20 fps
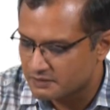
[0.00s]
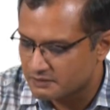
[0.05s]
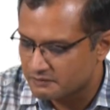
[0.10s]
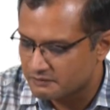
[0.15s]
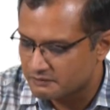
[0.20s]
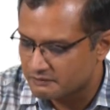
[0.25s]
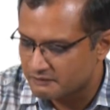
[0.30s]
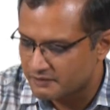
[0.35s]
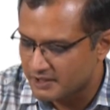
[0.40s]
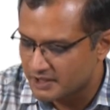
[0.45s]

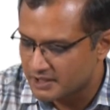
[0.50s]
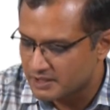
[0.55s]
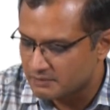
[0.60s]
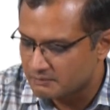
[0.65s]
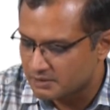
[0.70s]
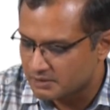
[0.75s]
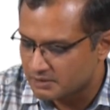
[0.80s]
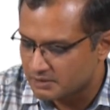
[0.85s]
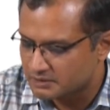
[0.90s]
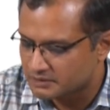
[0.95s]

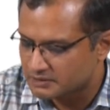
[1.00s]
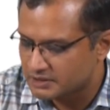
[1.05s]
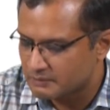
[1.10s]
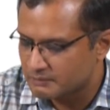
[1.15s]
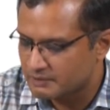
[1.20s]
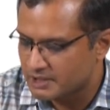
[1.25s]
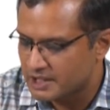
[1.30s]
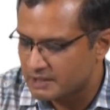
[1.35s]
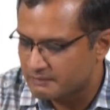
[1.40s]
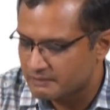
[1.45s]
variable,
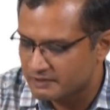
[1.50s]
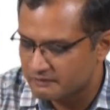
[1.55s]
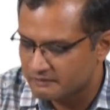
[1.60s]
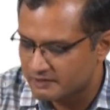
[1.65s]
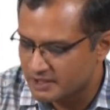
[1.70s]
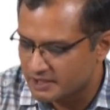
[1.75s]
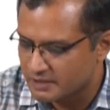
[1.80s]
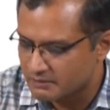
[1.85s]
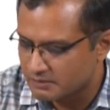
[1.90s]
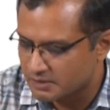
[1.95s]
thermodynamic
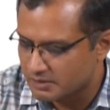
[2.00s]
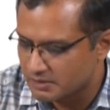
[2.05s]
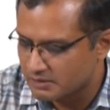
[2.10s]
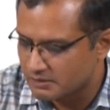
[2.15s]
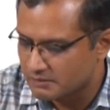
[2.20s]
variable,